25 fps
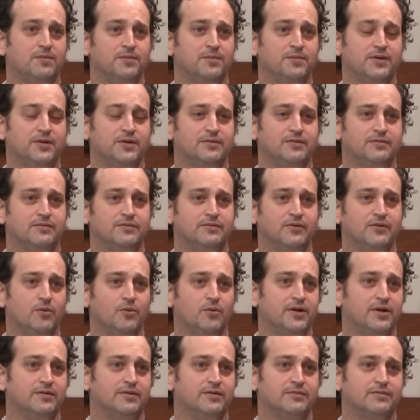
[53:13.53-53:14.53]
I mean,
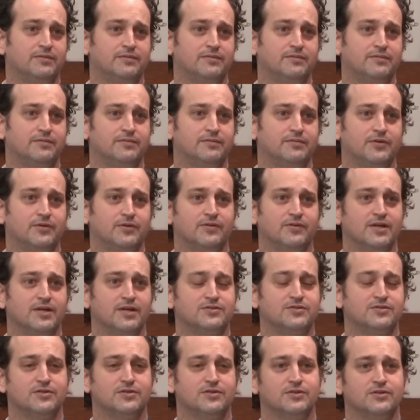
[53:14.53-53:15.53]
nobody took that
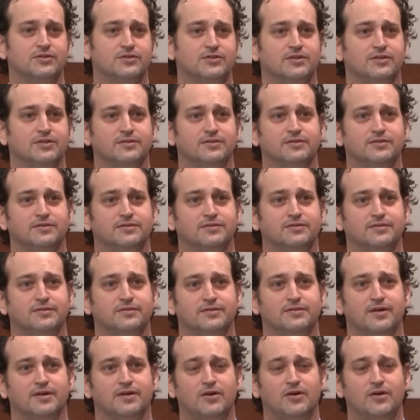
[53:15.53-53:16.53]
seriously, and
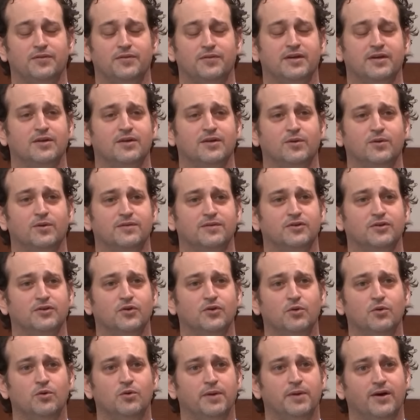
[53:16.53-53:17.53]
I don't think anyone even
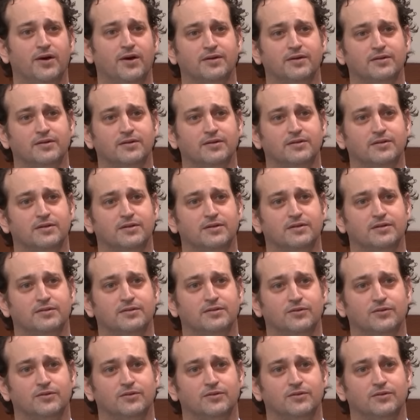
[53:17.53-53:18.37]
knew about it until